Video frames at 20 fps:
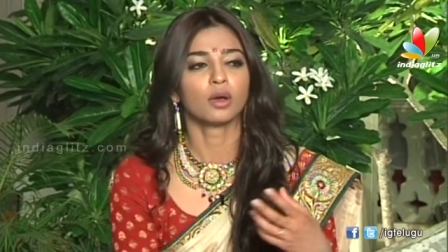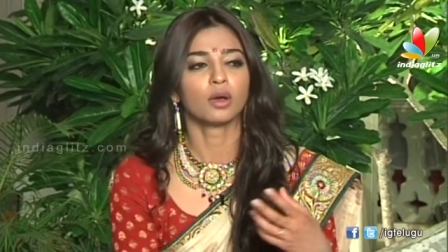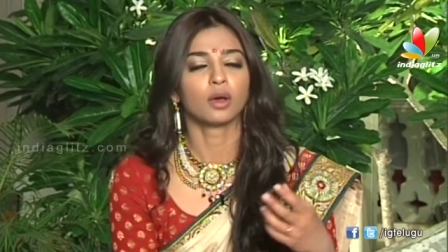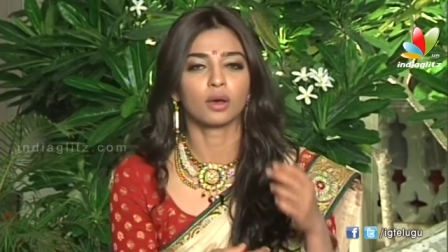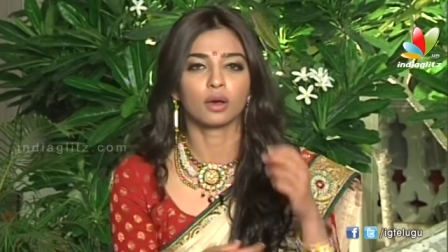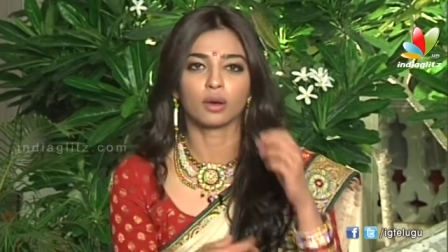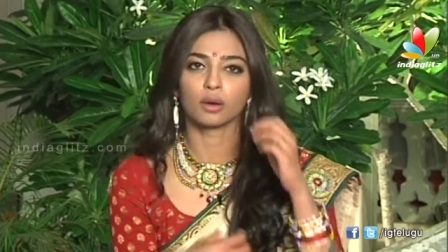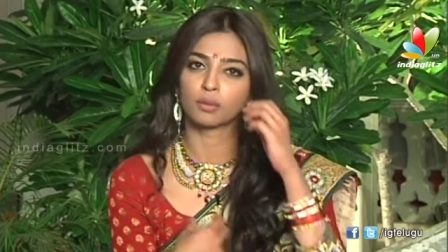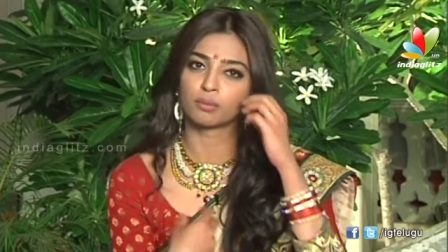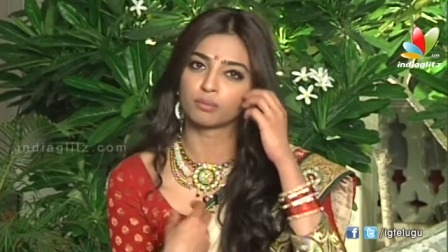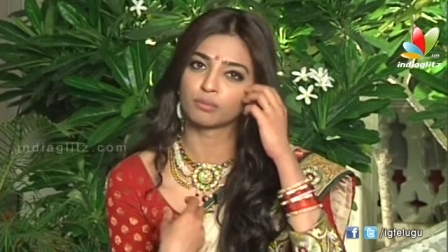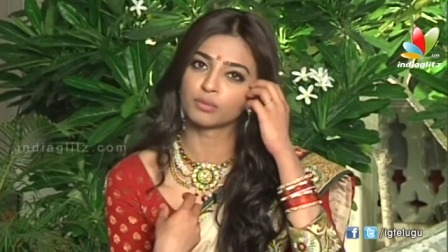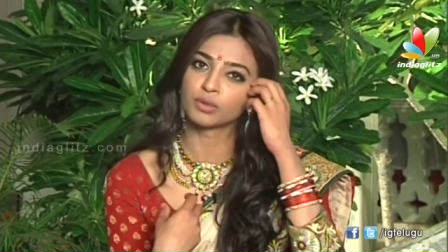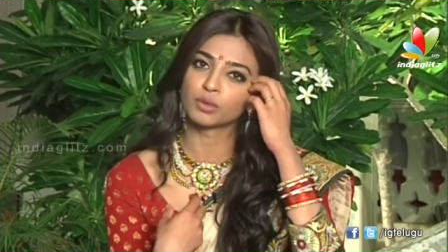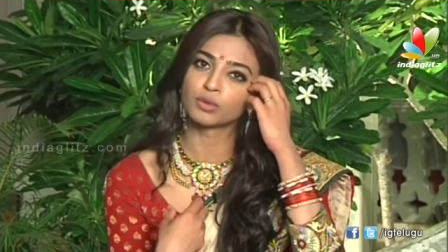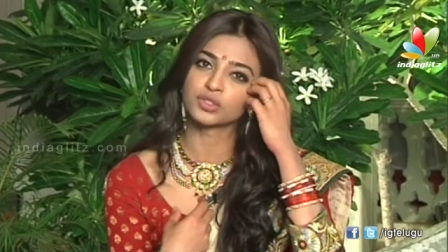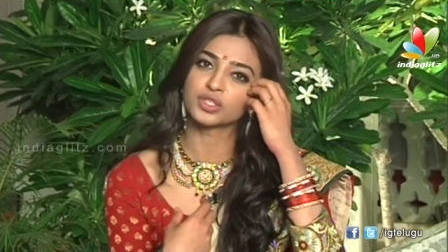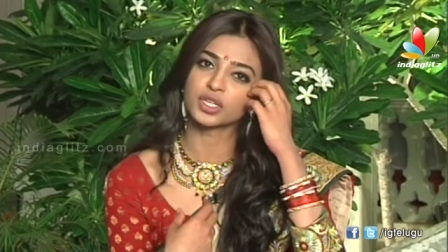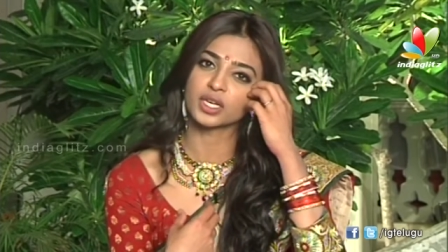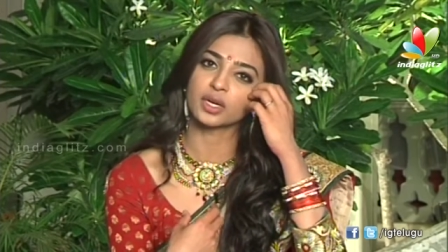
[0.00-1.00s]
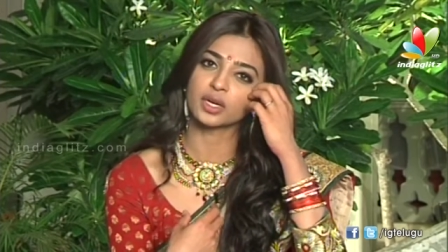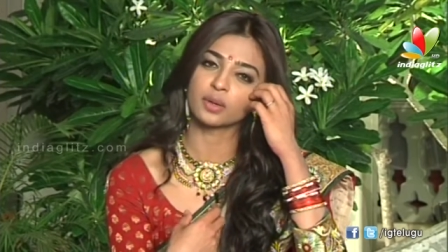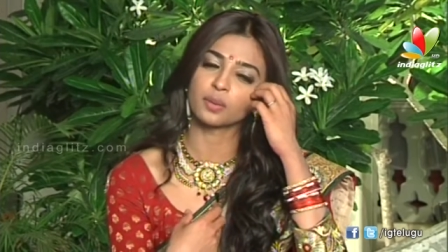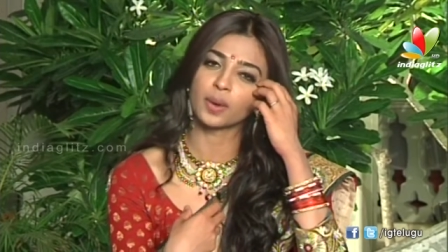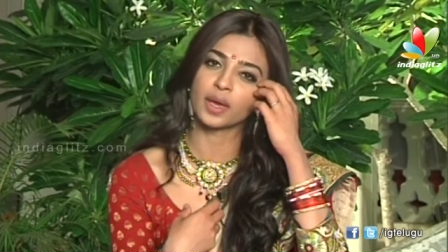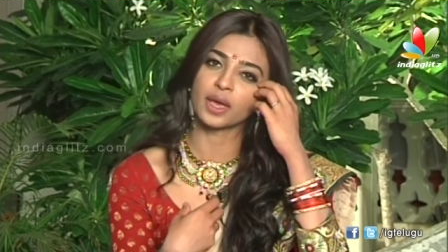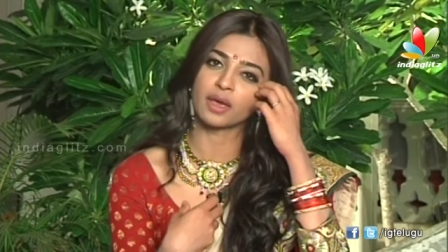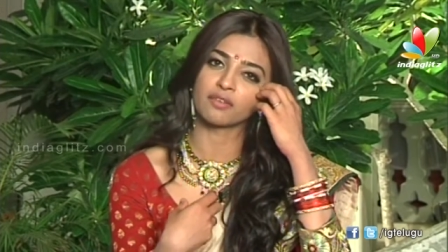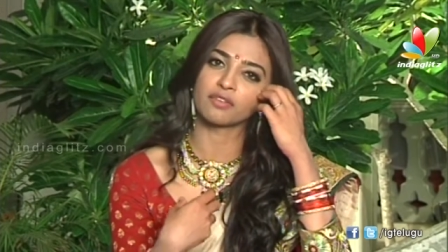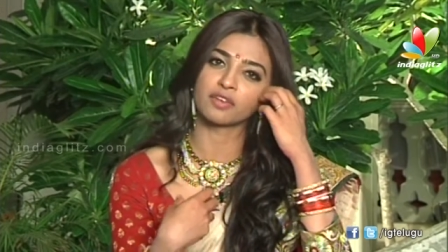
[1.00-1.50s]
uh, music
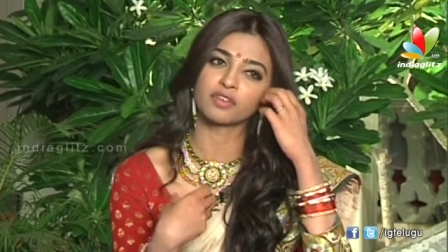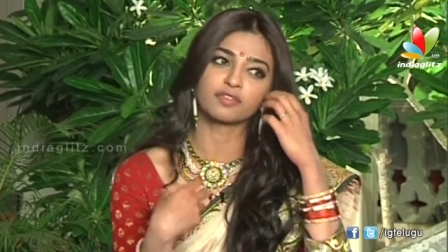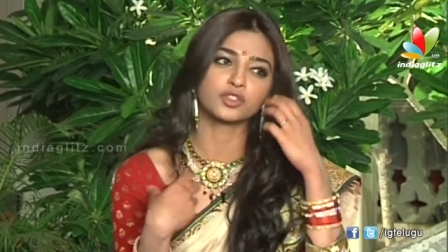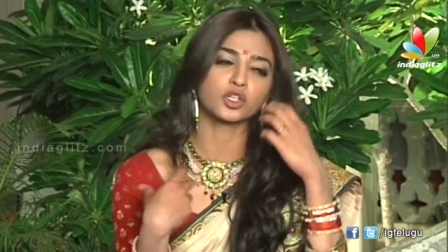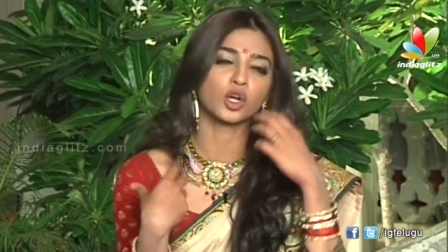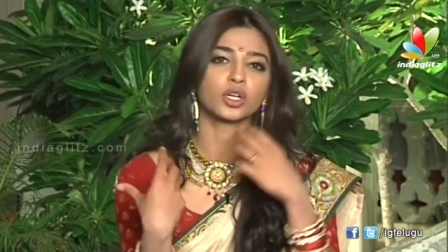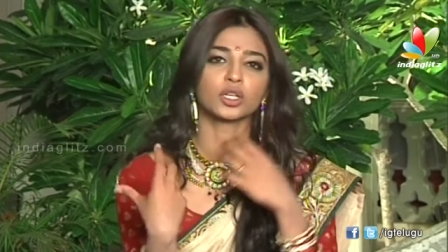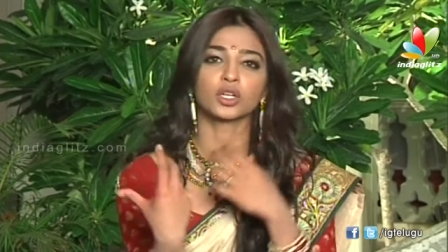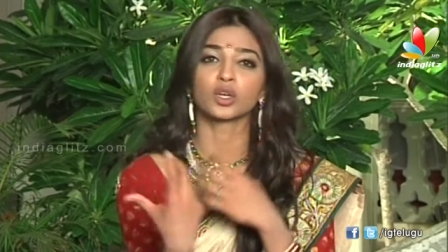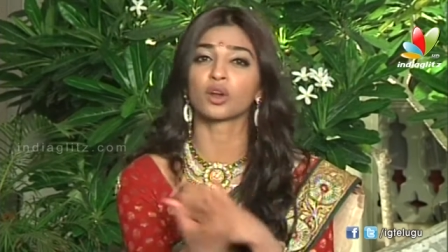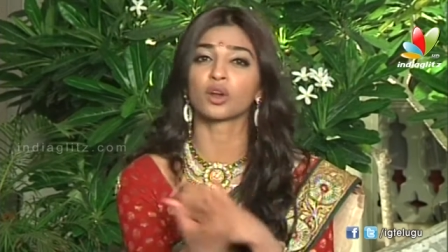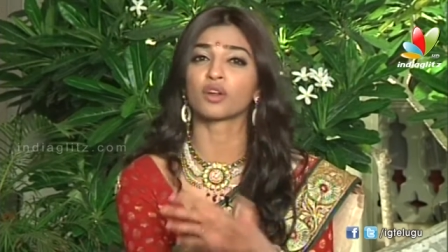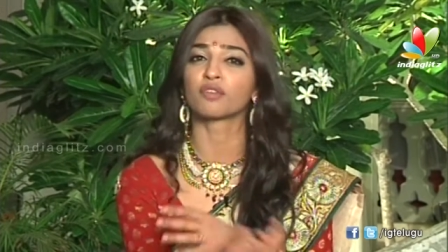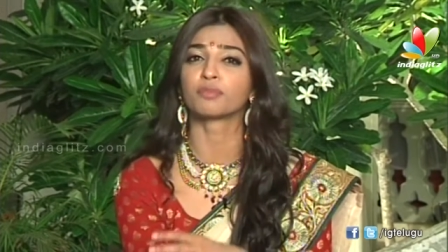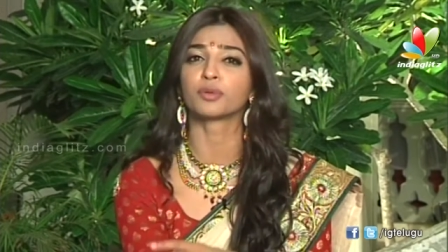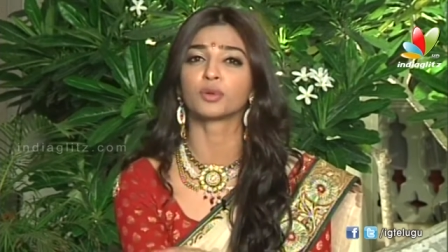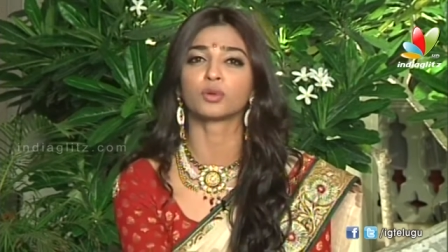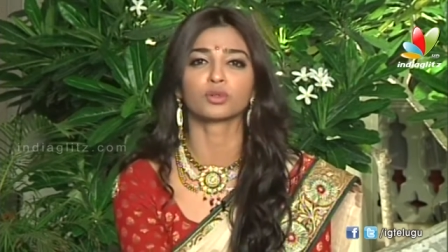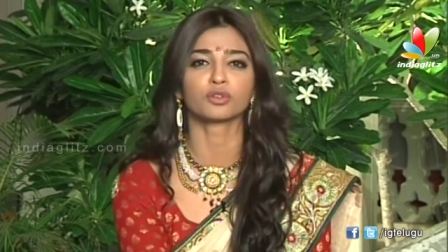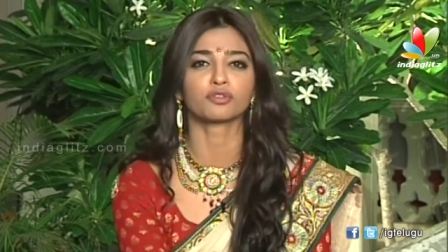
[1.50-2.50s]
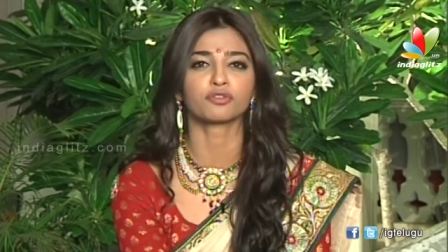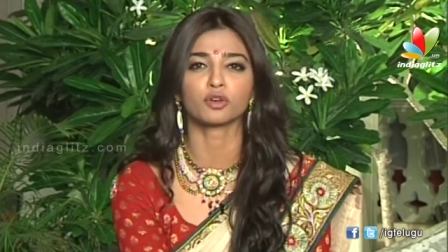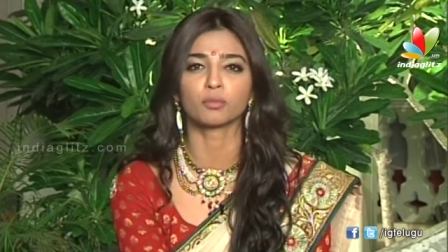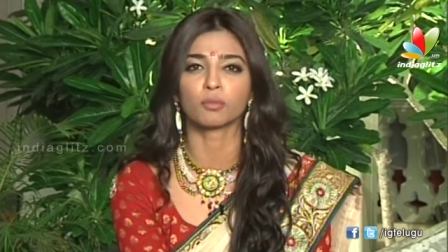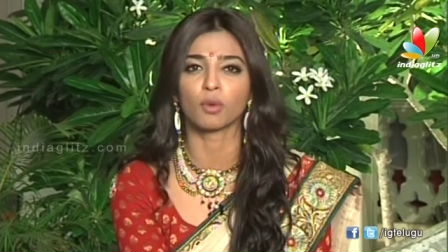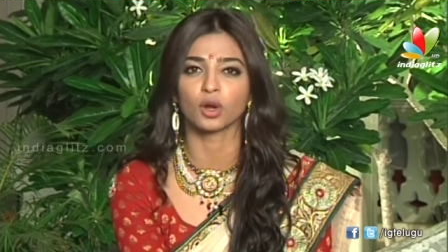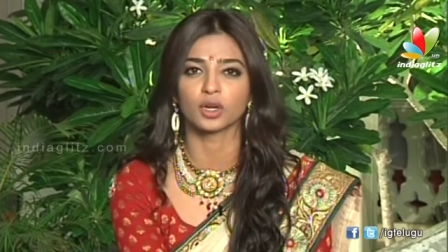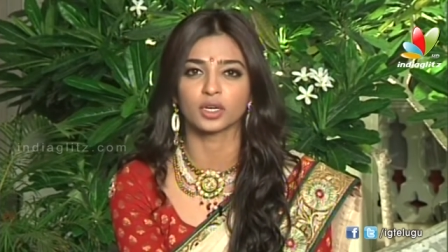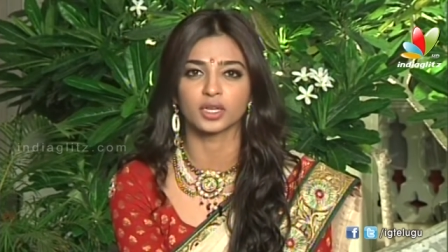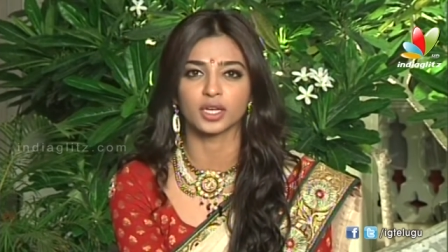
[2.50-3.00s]
where we've shot a lot of beautiful
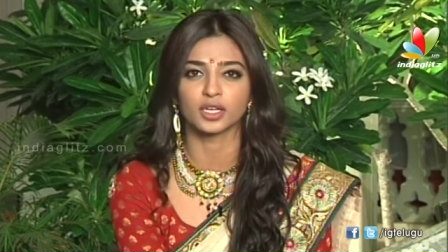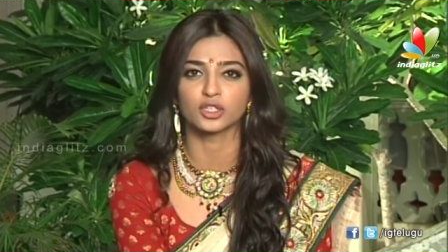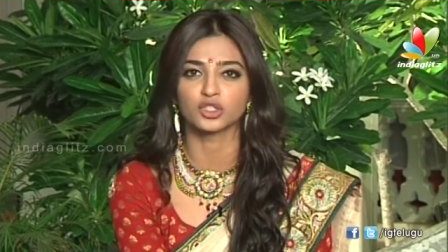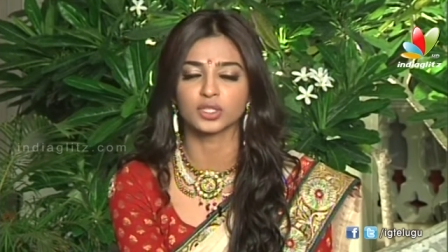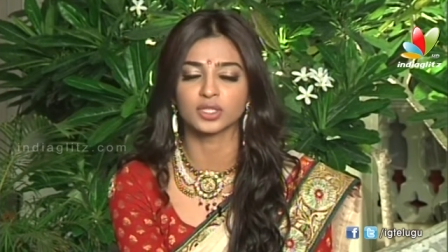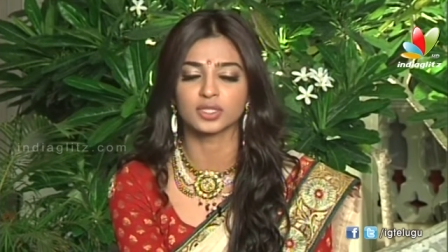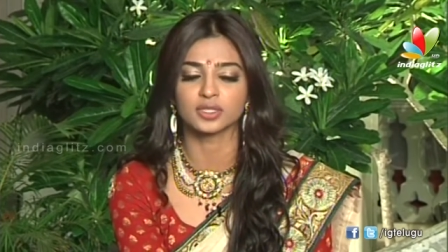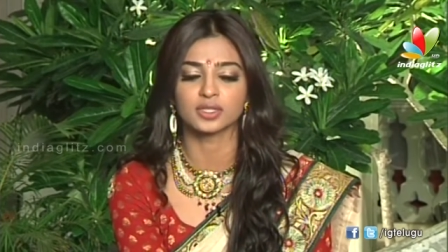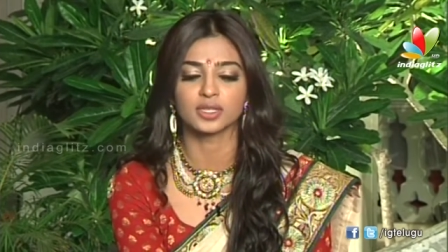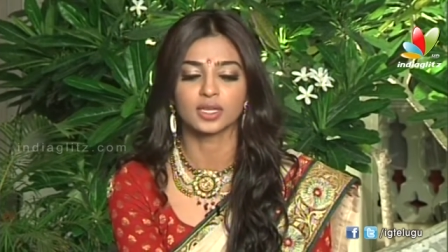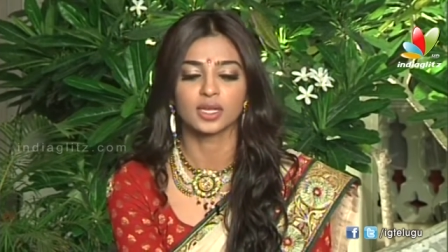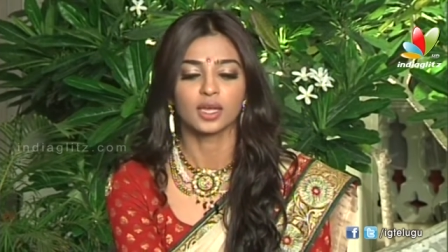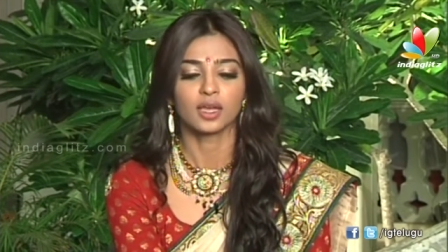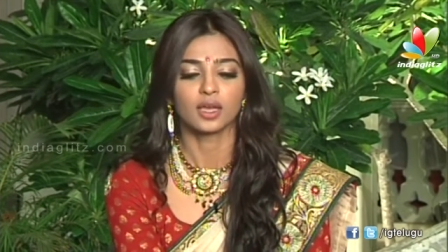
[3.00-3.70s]
montages.